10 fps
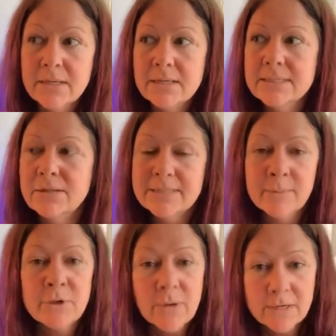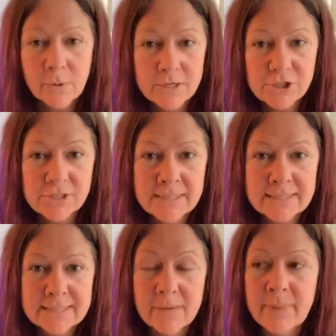So some of you had
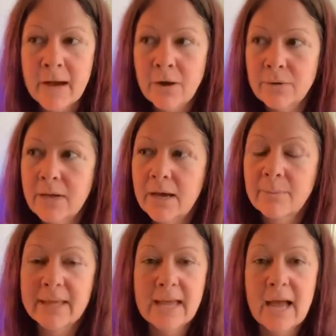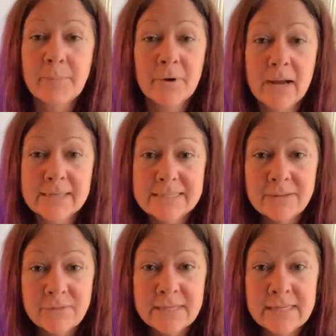questions about like
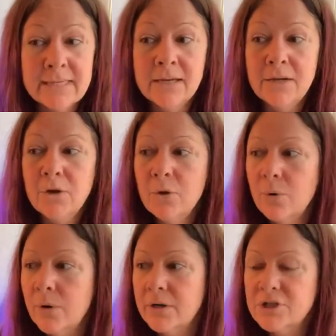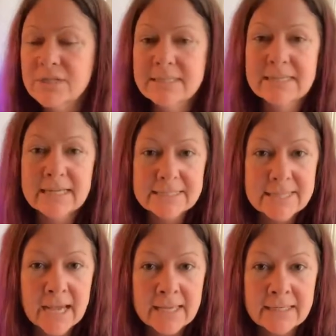hyperactivity or just
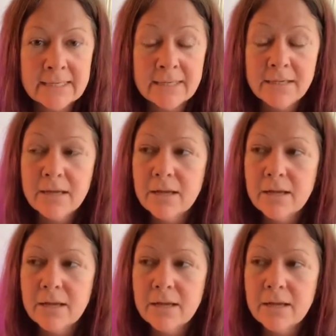anxiety.